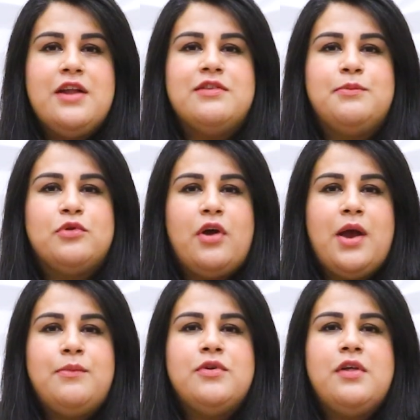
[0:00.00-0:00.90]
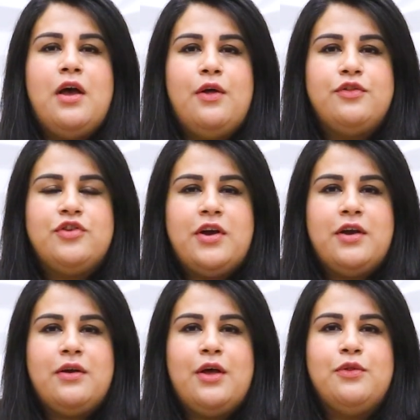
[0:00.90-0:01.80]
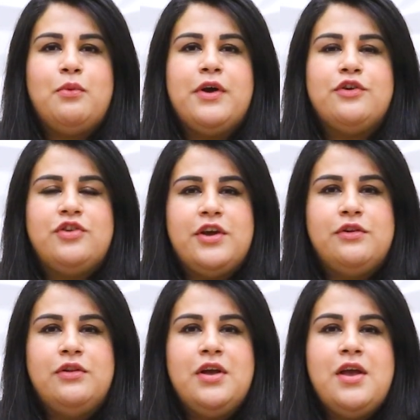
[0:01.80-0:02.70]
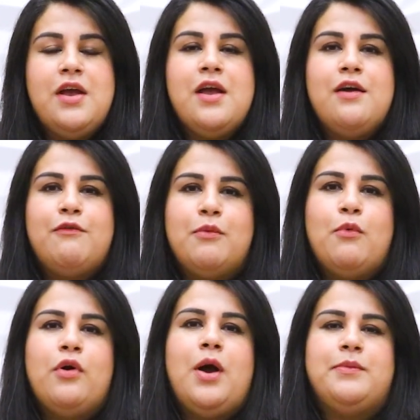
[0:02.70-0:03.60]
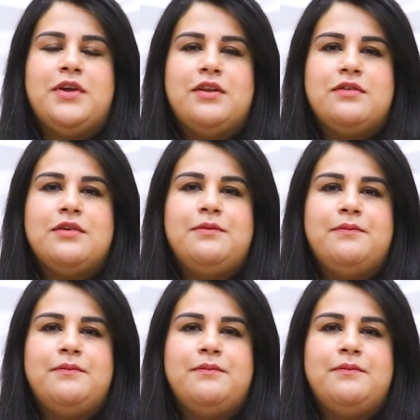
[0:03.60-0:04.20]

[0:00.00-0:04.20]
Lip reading: and subscribe to the Healthwire channel for more updates.